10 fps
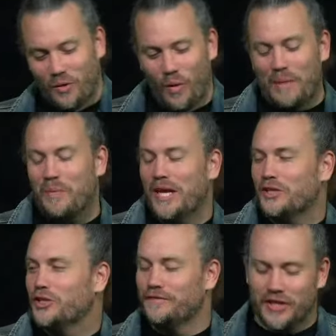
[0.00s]
1 Peter
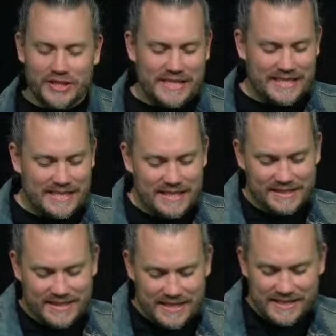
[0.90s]
2 verse 16
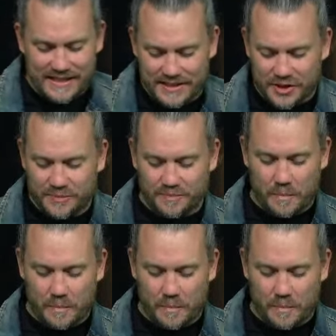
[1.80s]
says this.